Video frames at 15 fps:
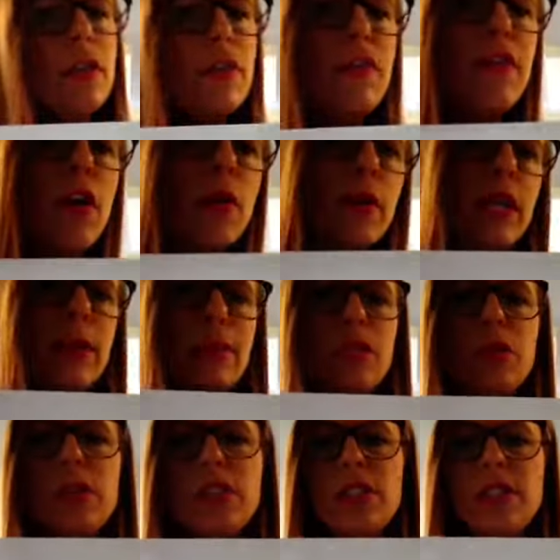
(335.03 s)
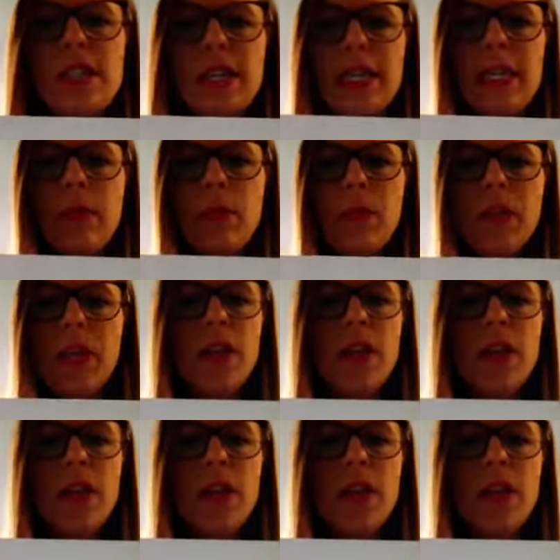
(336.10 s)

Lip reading: phoneme. Should we see?